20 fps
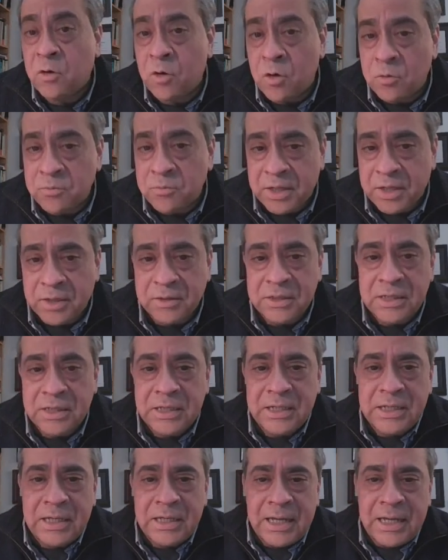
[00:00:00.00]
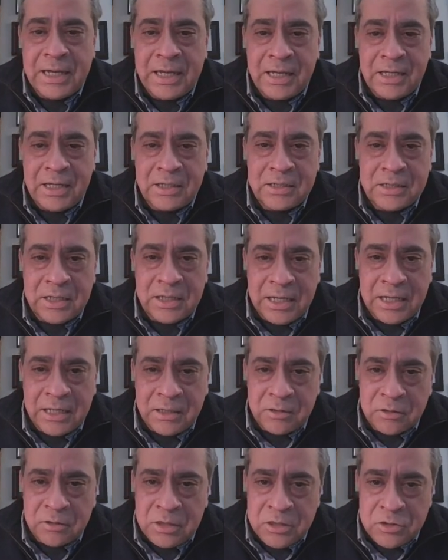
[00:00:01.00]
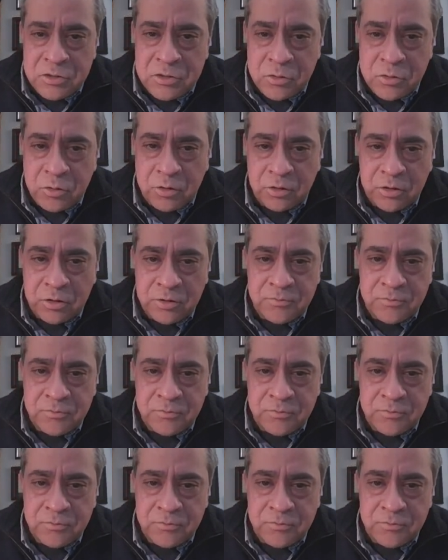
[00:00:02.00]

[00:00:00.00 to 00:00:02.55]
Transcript: Colombia, and these two